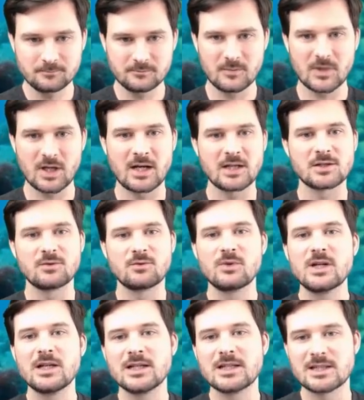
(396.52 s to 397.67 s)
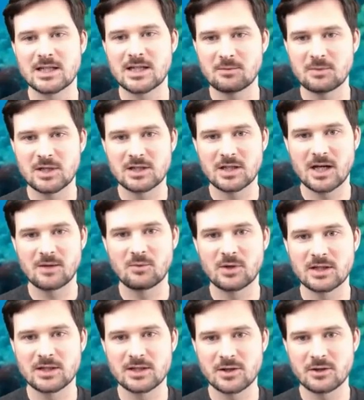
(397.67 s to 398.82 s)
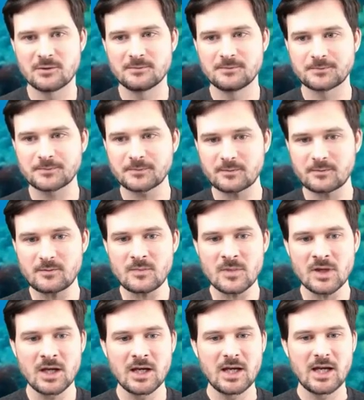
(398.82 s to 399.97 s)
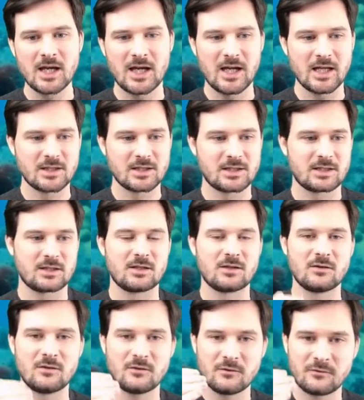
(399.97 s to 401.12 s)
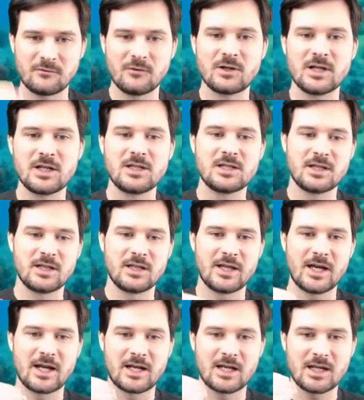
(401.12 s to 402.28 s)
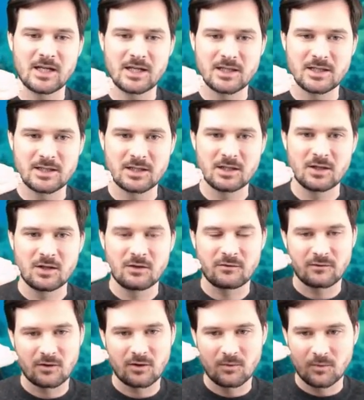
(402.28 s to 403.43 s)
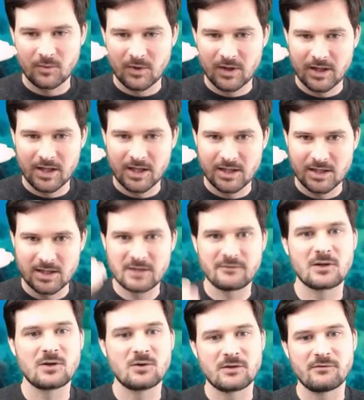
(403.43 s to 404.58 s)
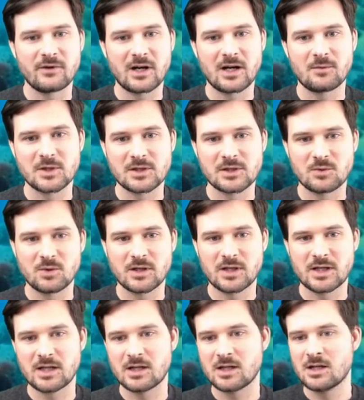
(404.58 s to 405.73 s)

and it's a realistic image library. So it's footage that is from these difficult environments to work in,